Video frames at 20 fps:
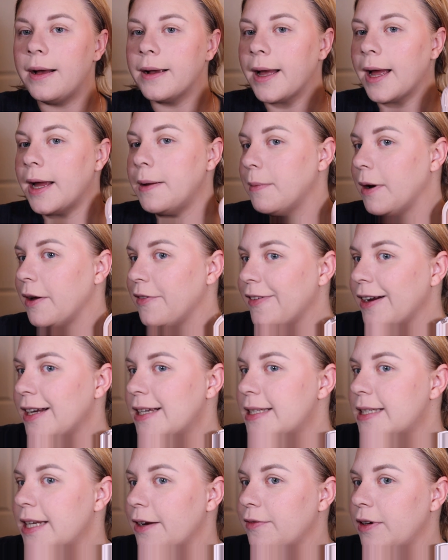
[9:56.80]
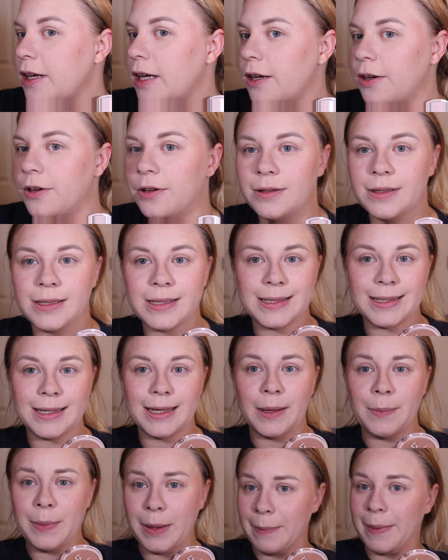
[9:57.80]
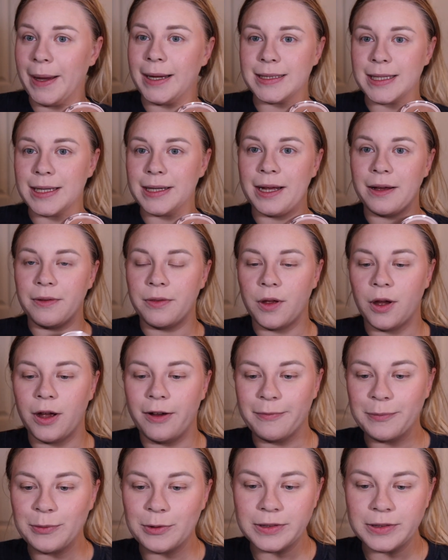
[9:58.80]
Okay, my face definitely looks a bit better now that I've